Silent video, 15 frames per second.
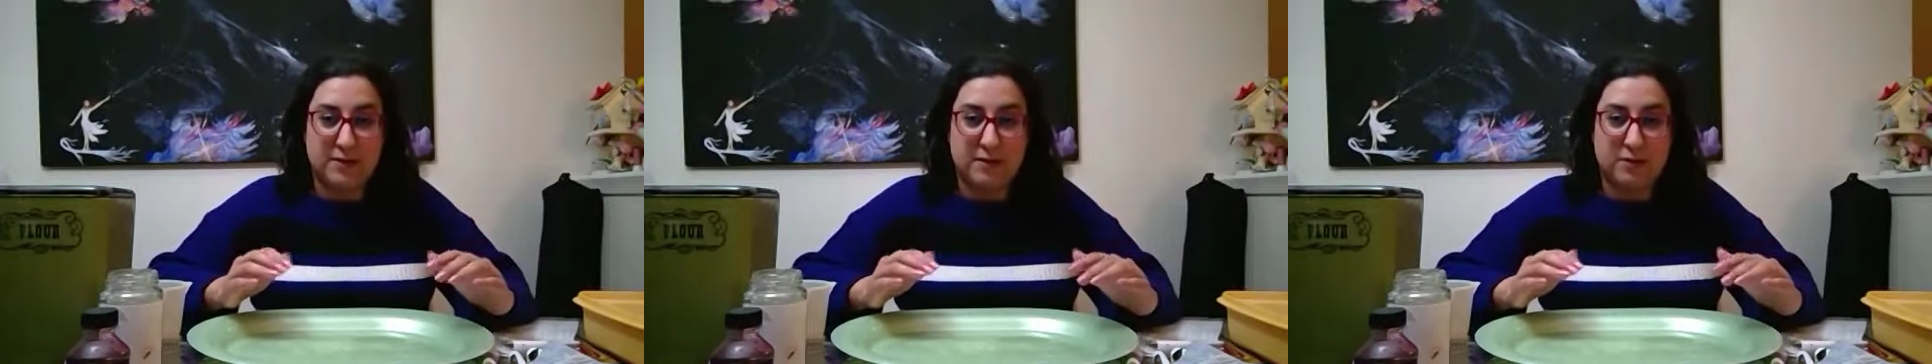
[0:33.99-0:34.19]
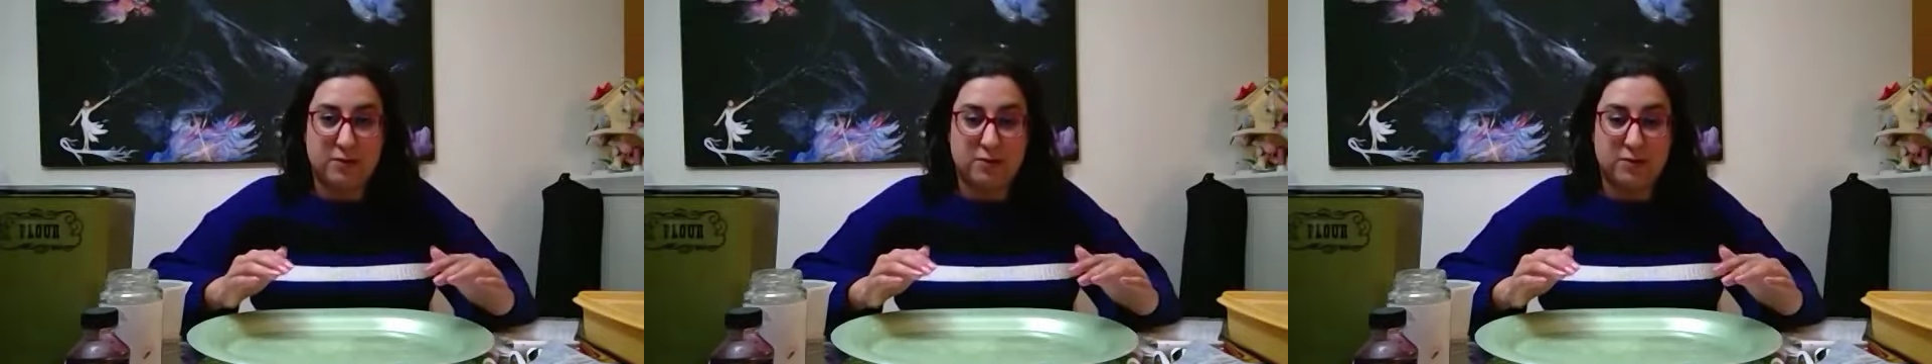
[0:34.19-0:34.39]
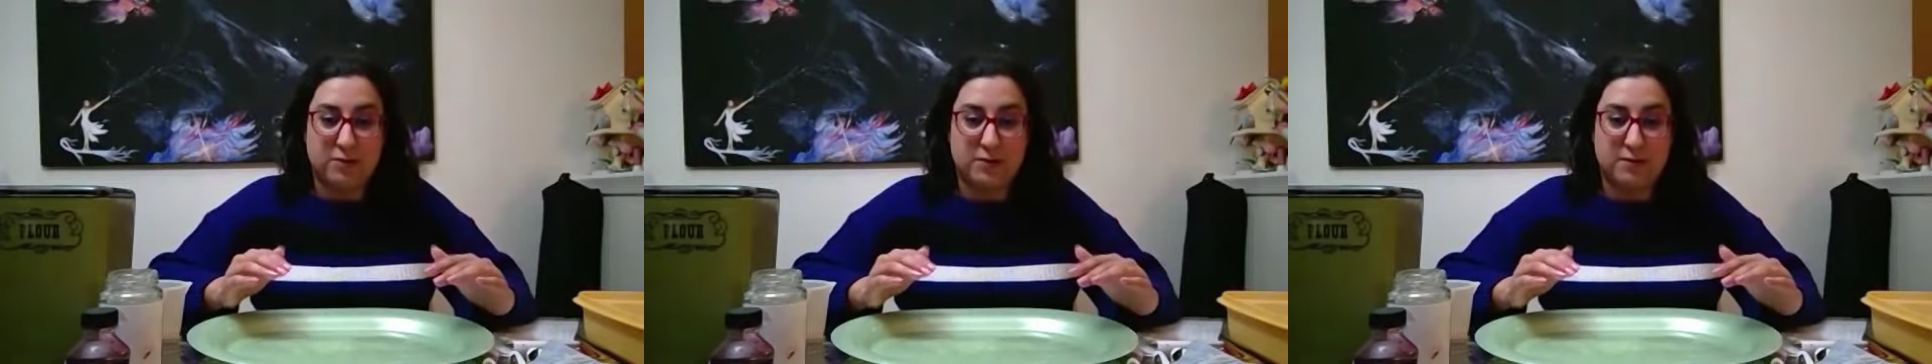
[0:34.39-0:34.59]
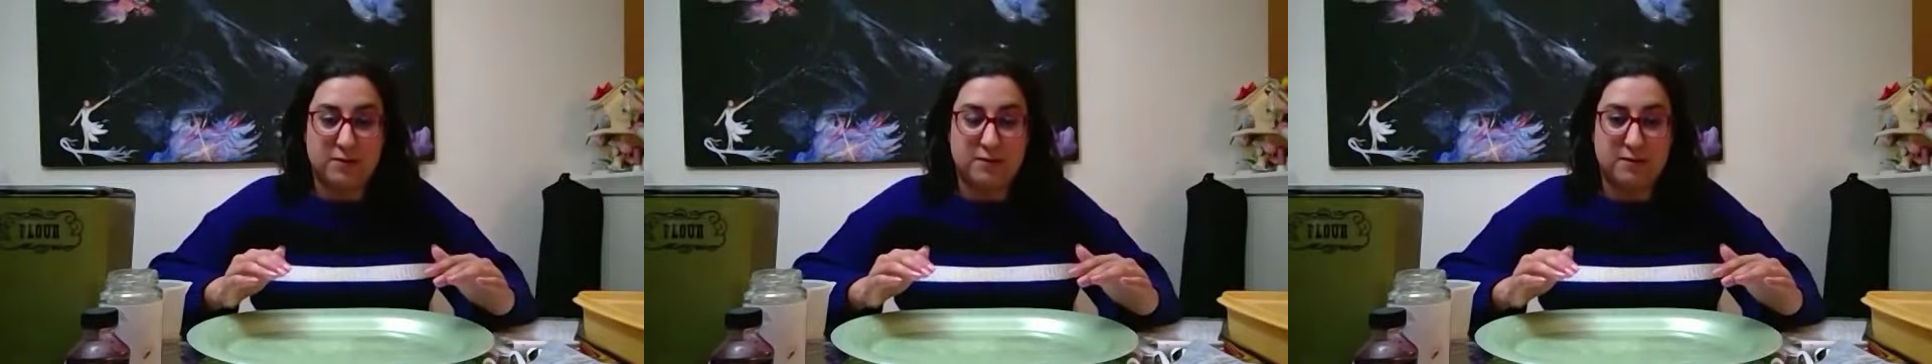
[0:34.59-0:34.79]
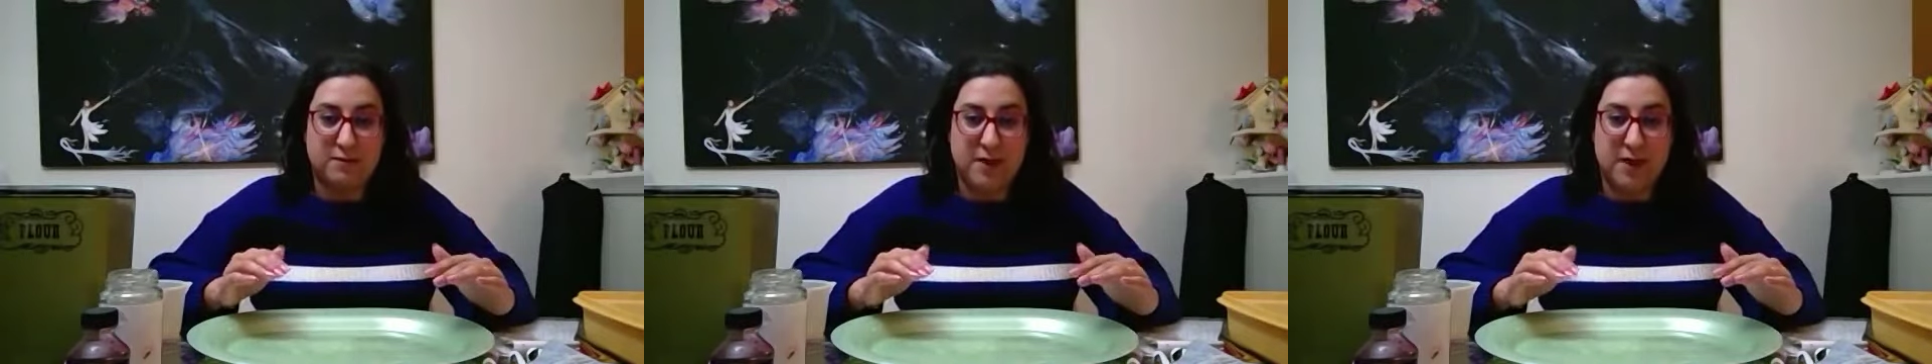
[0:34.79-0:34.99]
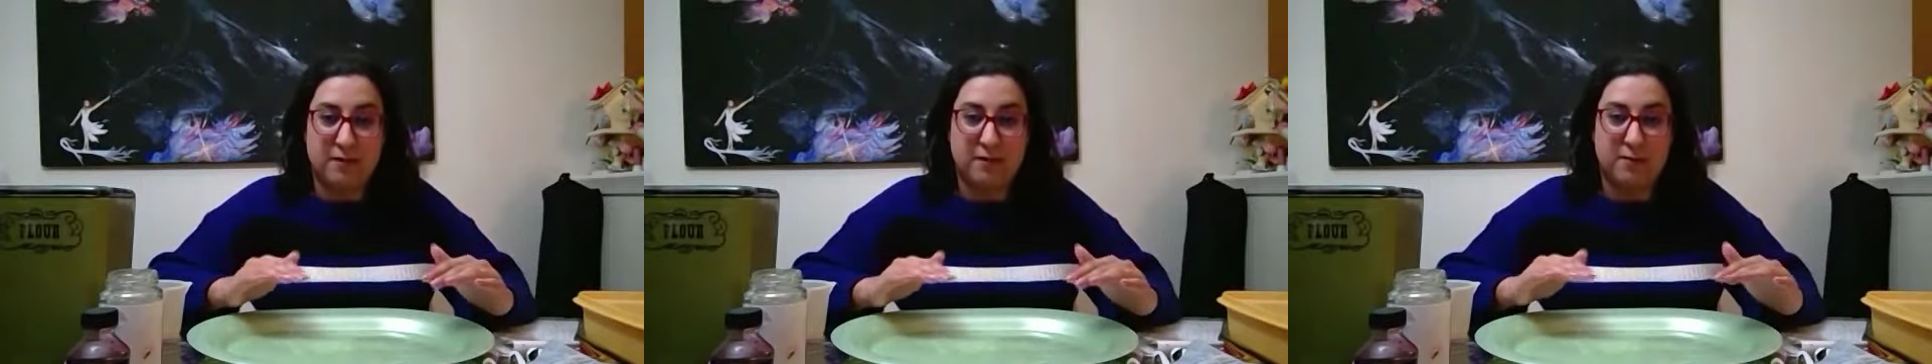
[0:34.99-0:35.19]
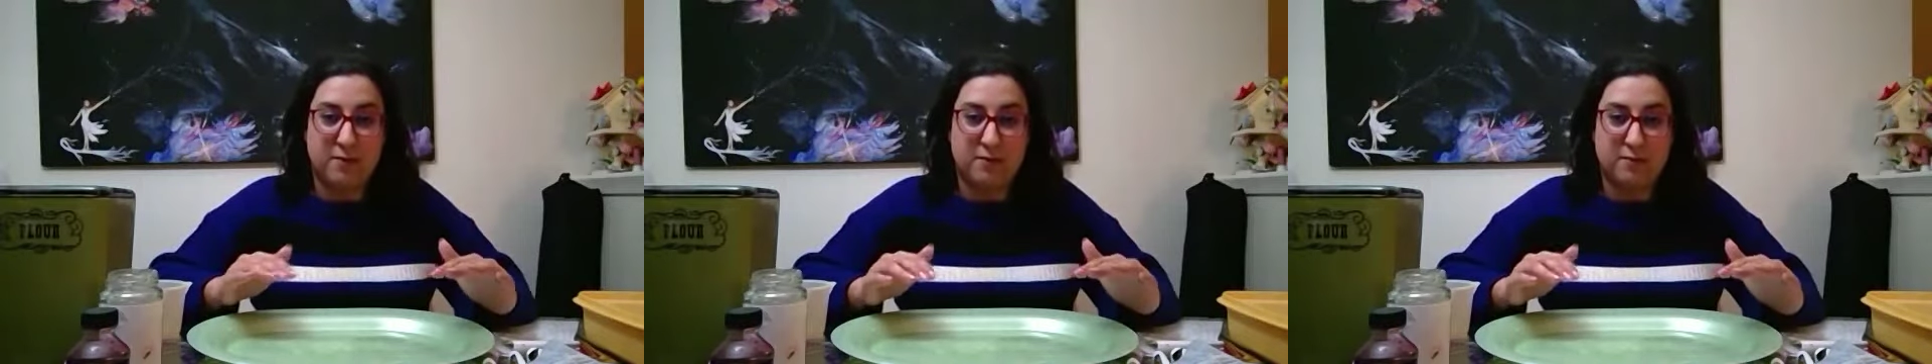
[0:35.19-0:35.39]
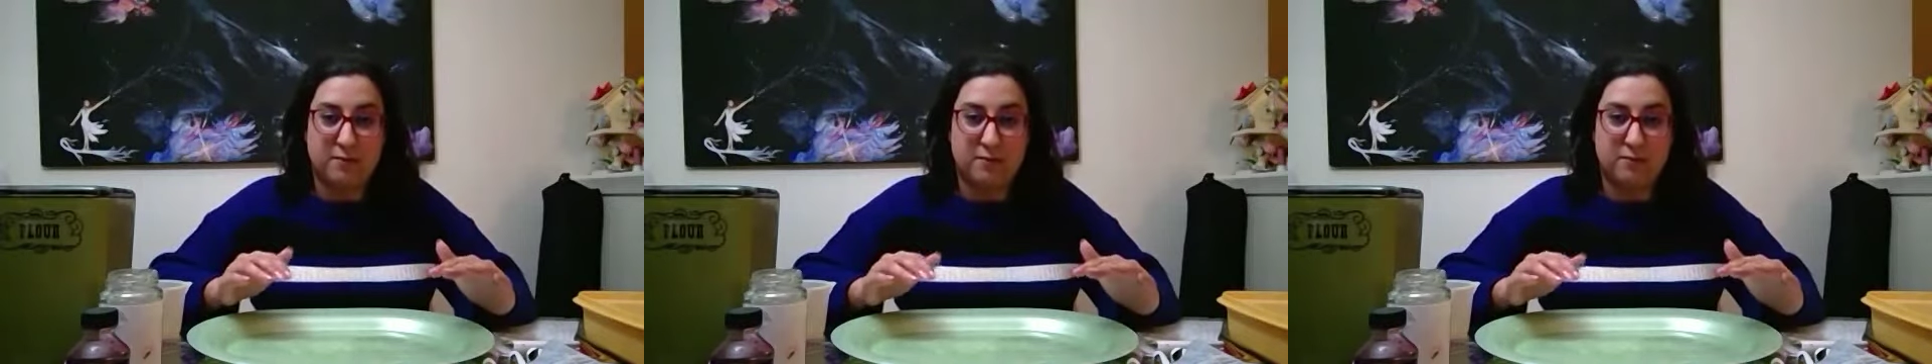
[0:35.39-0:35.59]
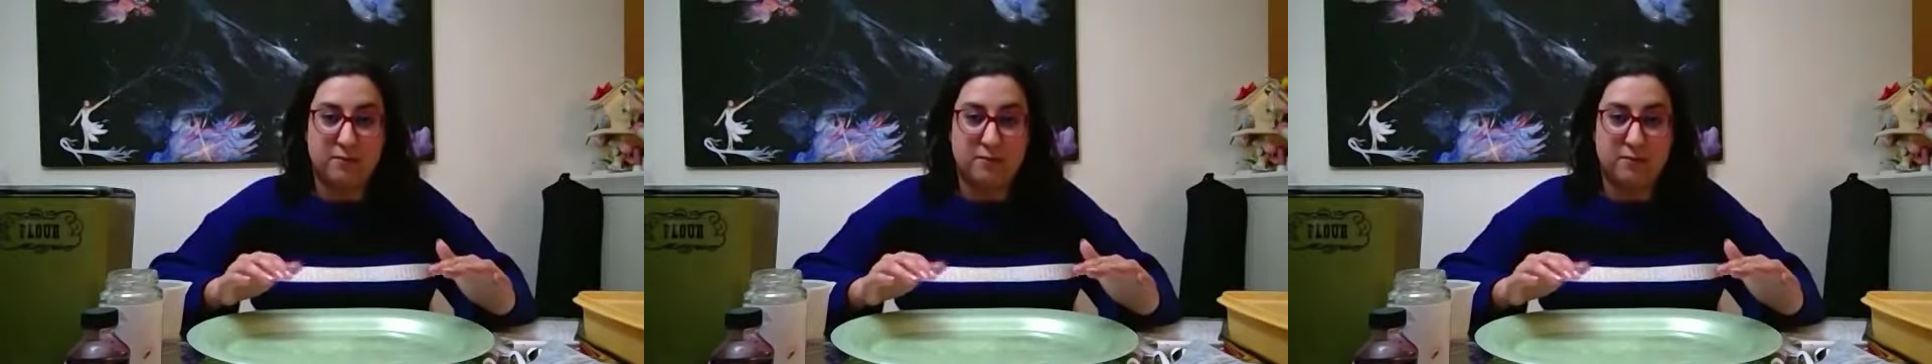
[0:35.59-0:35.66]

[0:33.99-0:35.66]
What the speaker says: the Earth's magma,